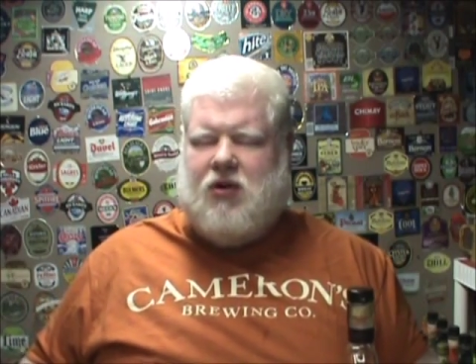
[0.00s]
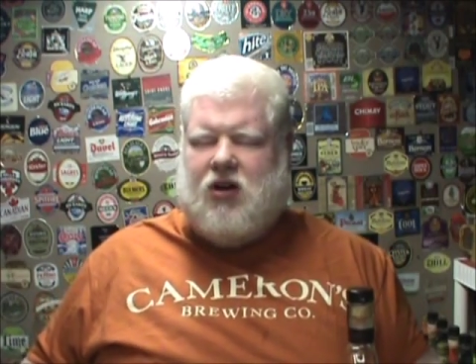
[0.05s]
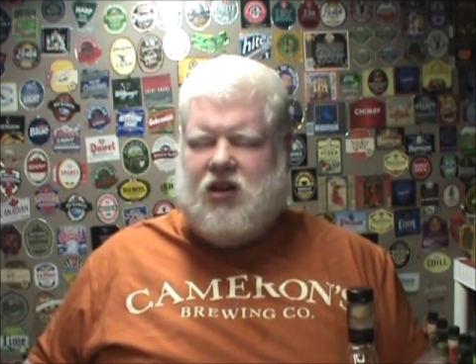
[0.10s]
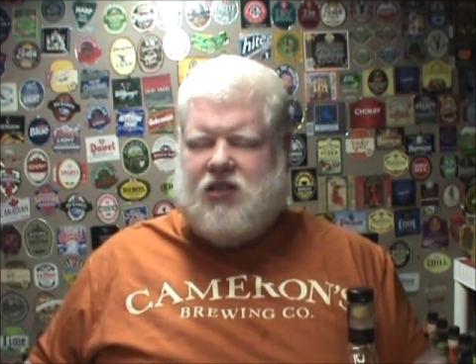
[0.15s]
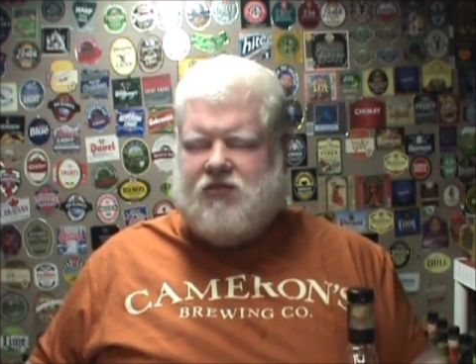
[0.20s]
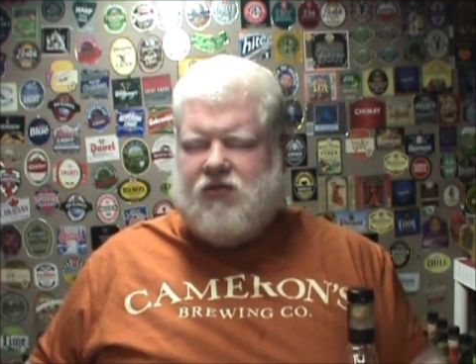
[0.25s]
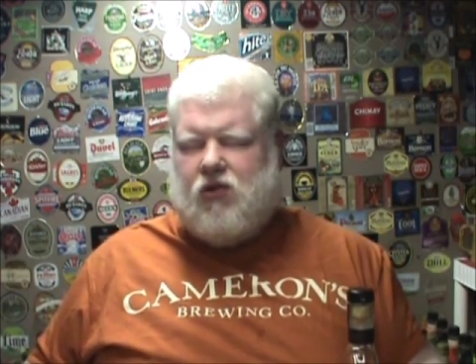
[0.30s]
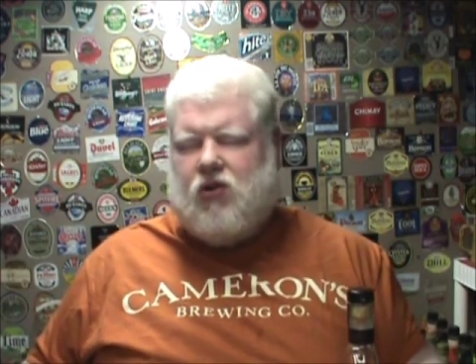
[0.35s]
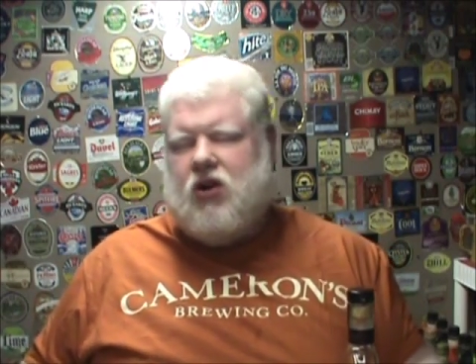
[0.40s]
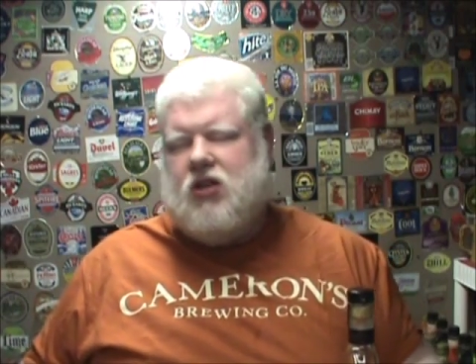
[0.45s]

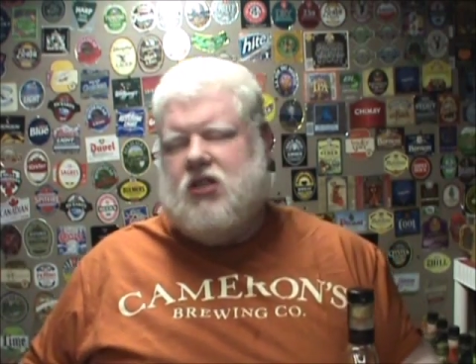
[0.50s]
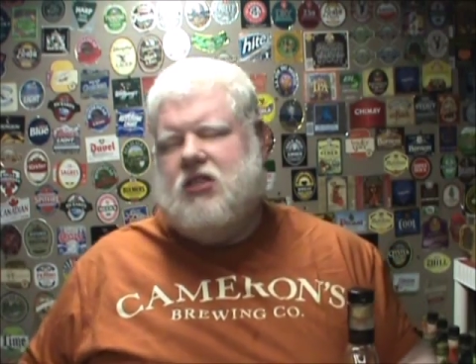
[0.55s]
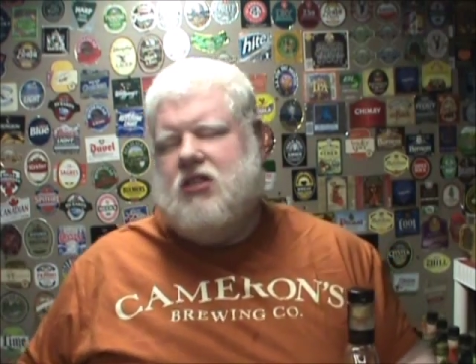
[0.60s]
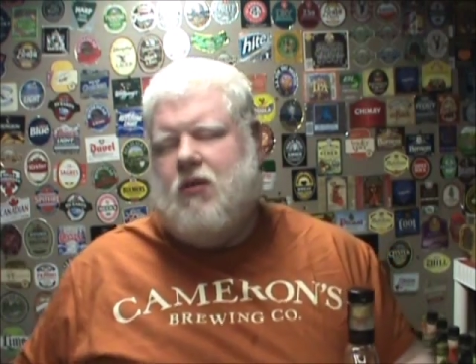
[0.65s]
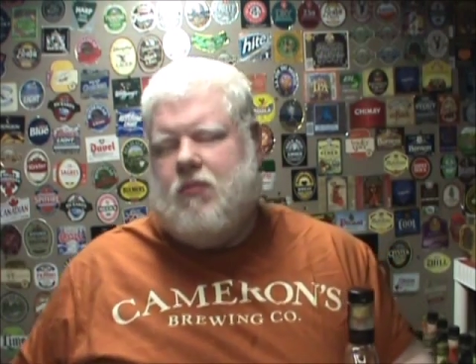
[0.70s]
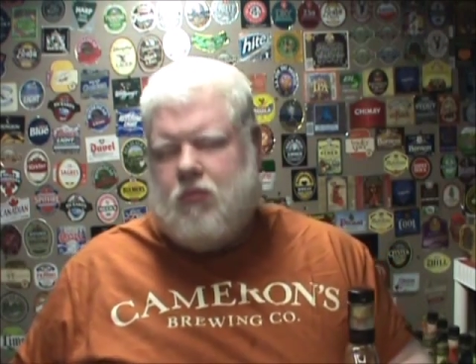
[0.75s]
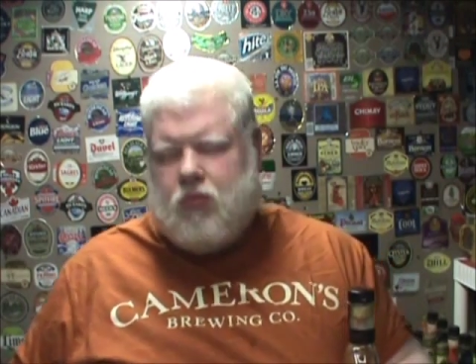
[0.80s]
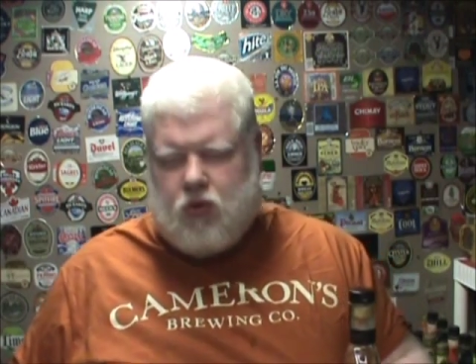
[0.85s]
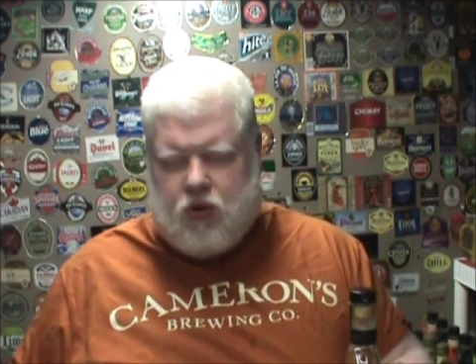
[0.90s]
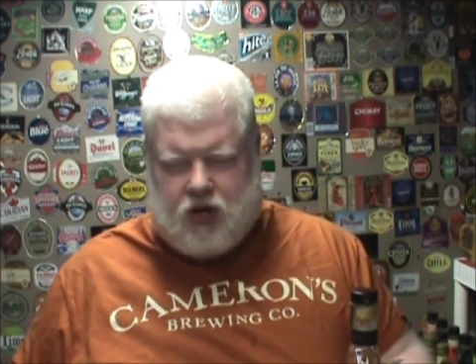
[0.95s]
bucks for at
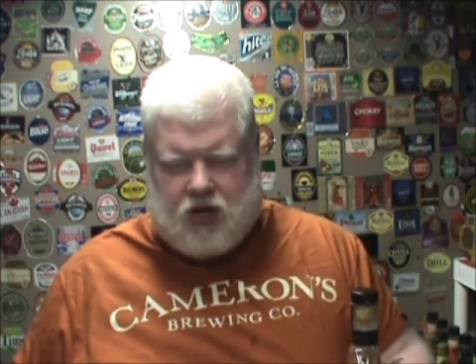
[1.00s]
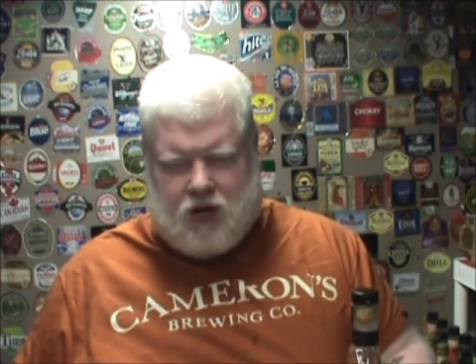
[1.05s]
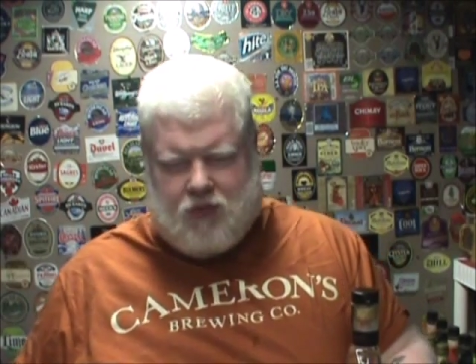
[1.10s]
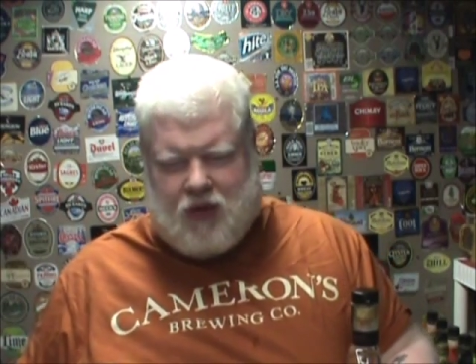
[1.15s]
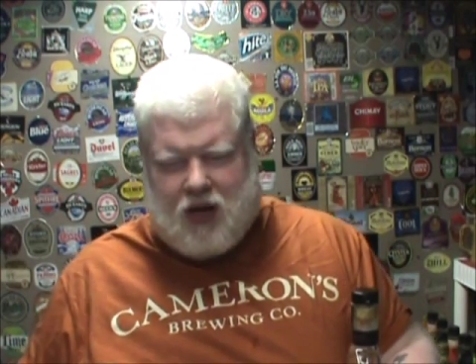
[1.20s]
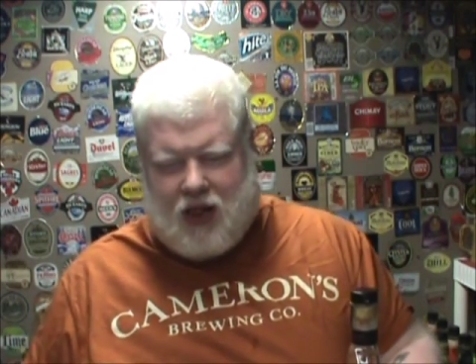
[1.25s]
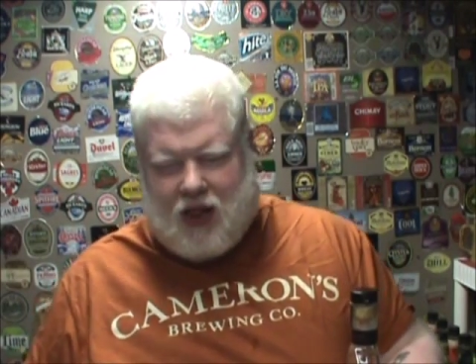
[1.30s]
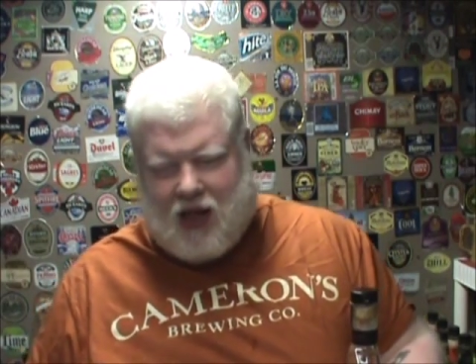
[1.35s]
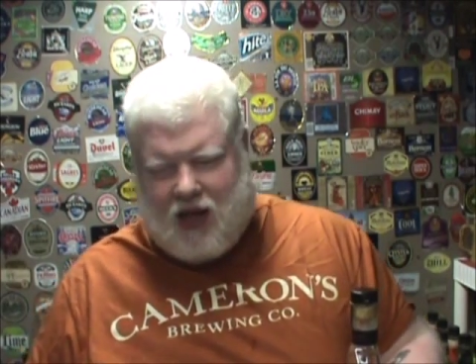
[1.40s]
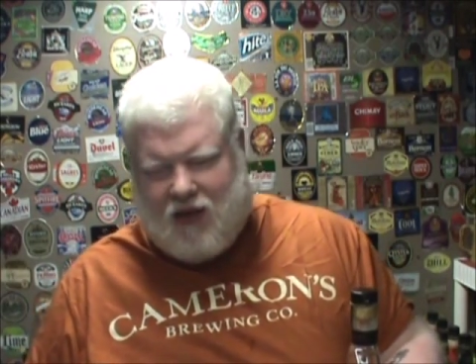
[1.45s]
some point
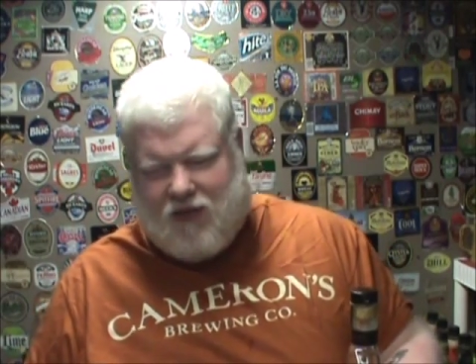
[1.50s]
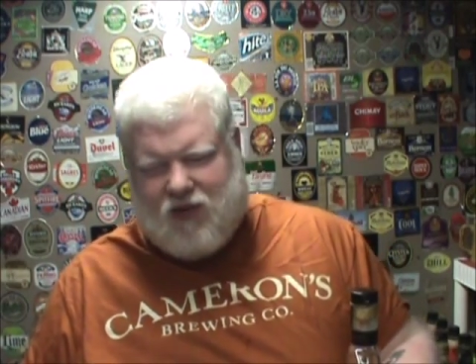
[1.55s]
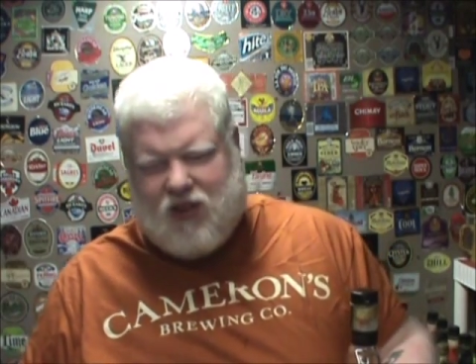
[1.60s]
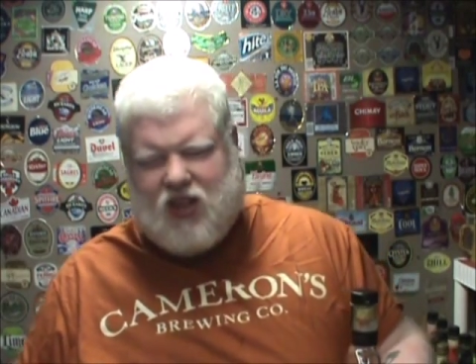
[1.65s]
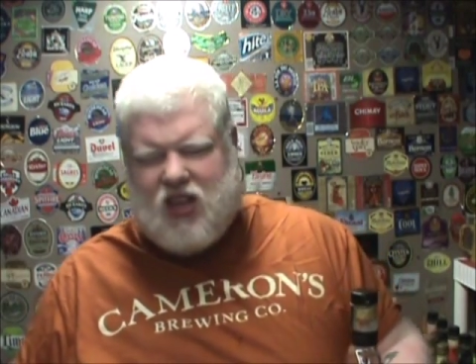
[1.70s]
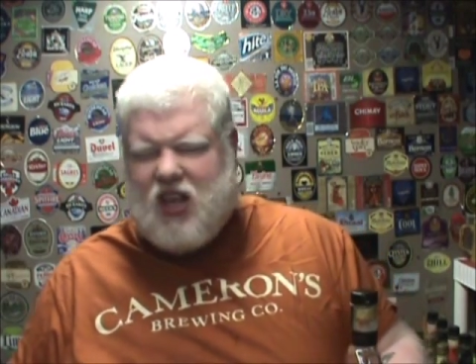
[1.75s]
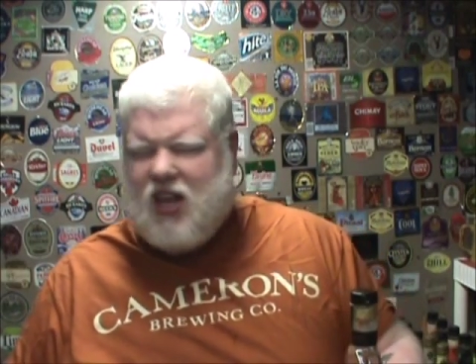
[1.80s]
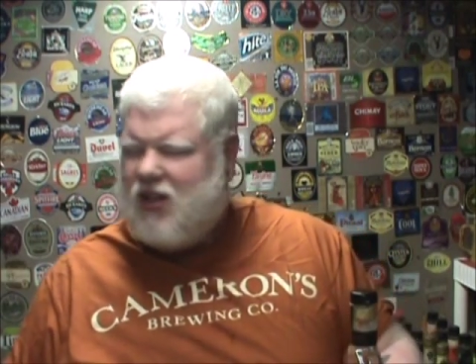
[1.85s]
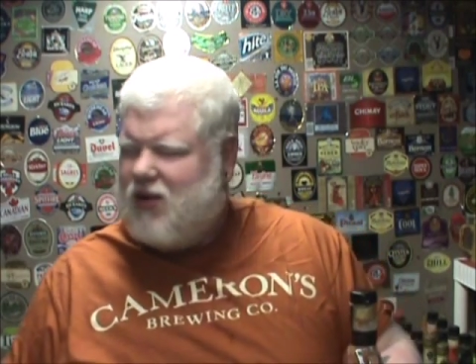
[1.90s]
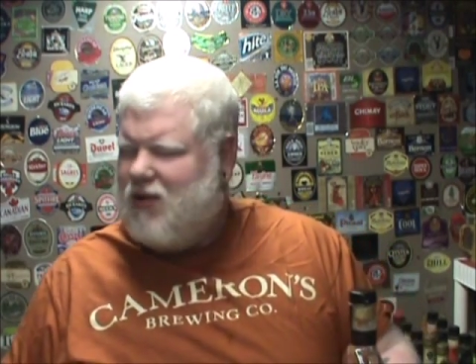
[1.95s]
in my life,
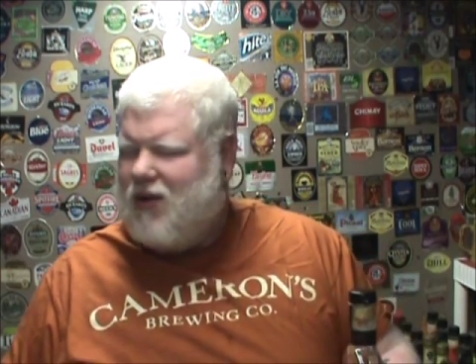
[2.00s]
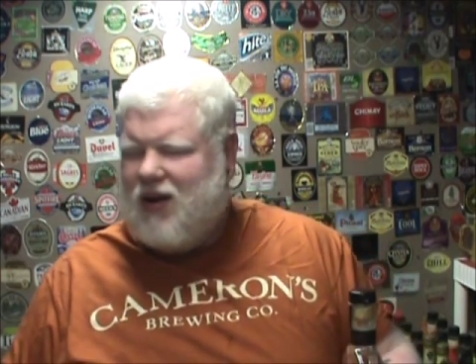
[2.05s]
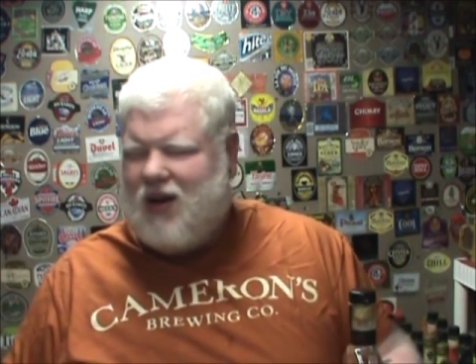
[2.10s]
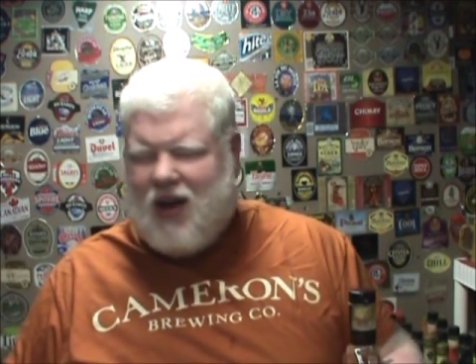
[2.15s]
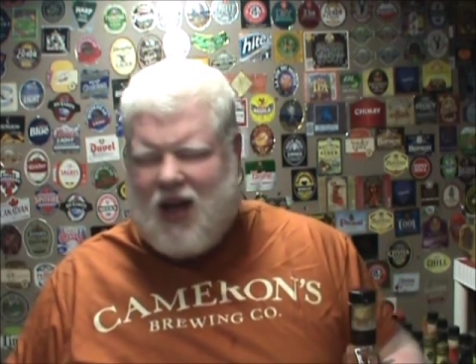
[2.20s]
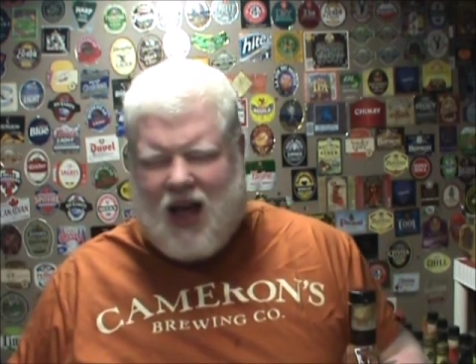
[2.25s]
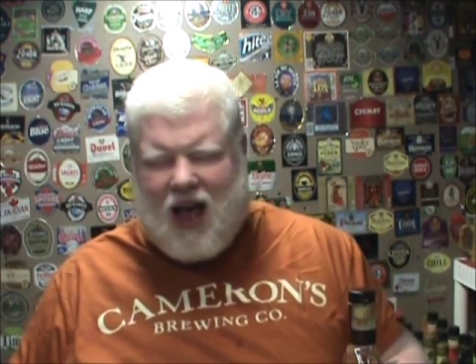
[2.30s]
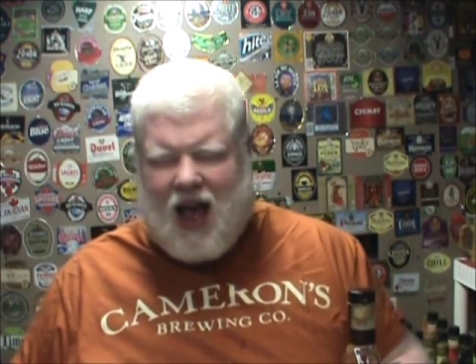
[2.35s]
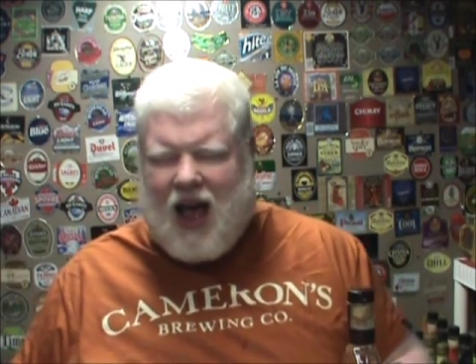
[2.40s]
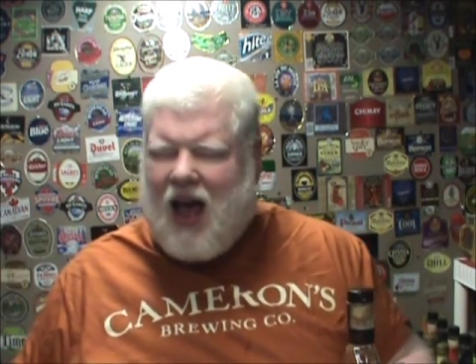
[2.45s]
and the other one